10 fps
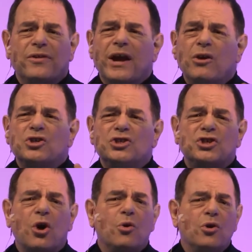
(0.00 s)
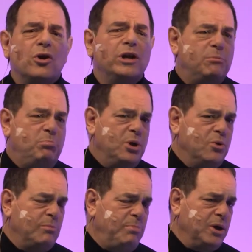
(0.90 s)
They are so good at
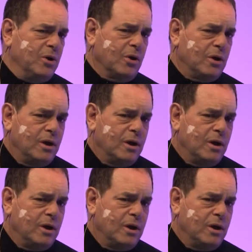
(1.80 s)
peer-to-peer.